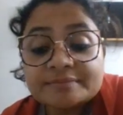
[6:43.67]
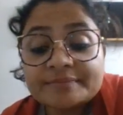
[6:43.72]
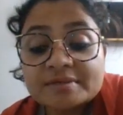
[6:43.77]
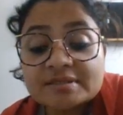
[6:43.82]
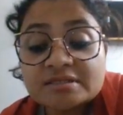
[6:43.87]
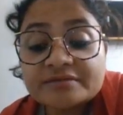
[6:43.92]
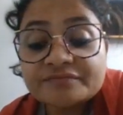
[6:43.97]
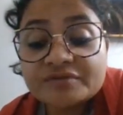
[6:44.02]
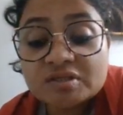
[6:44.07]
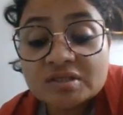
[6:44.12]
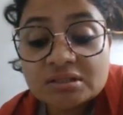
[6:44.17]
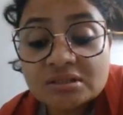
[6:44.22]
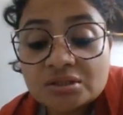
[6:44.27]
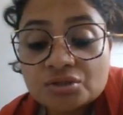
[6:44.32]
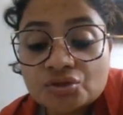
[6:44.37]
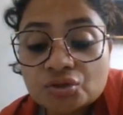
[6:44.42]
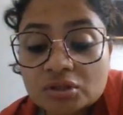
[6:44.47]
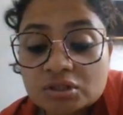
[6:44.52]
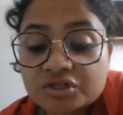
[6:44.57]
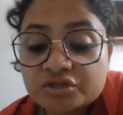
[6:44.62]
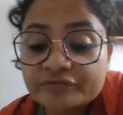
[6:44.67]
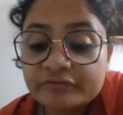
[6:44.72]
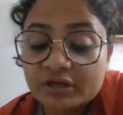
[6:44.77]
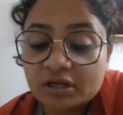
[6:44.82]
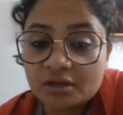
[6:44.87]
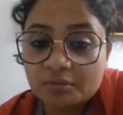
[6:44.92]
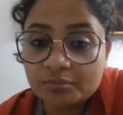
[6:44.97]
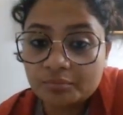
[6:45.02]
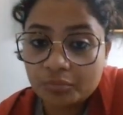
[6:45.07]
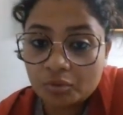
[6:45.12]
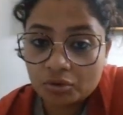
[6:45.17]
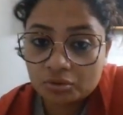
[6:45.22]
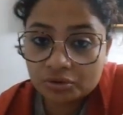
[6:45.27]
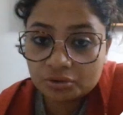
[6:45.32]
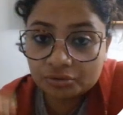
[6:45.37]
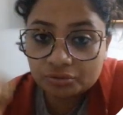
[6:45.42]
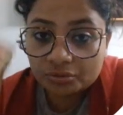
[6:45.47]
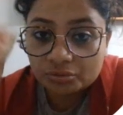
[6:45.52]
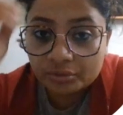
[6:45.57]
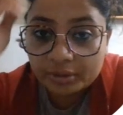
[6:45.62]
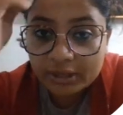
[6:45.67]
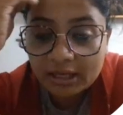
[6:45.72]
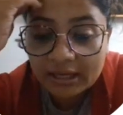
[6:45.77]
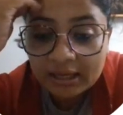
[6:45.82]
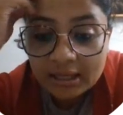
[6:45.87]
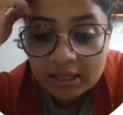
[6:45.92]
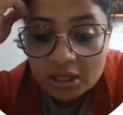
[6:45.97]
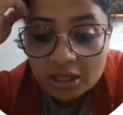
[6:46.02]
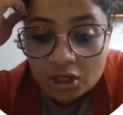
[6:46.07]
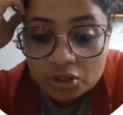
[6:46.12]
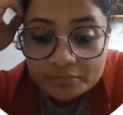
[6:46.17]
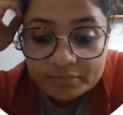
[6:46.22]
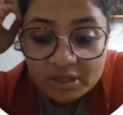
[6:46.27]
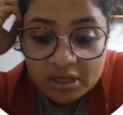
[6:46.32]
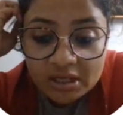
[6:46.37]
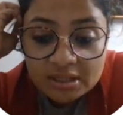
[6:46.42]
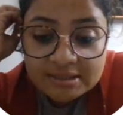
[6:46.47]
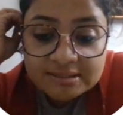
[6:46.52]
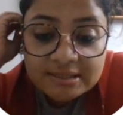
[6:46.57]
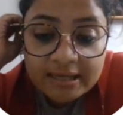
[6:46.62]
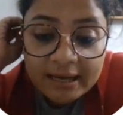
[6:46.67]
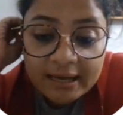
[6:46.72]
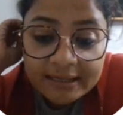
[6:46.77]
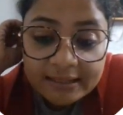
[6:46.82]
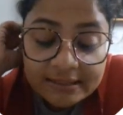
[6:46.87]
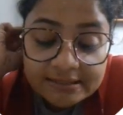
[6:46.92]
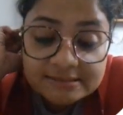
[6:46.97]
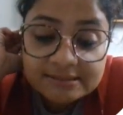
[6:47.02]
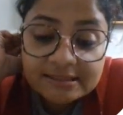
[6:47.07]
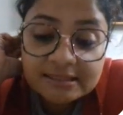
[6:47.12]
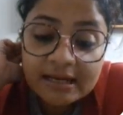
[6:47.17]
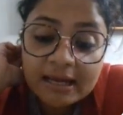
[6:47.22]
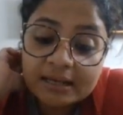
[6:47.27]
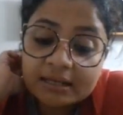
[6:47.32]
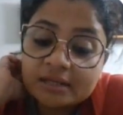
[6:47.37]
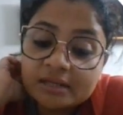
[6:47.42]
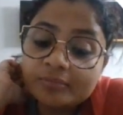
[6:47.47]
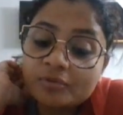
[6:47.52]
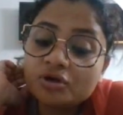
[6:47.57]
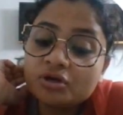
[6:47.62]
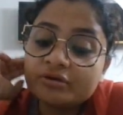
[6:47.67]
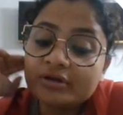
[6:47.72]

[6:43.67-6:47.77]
specificity is also very important. Okay, because antigen antibody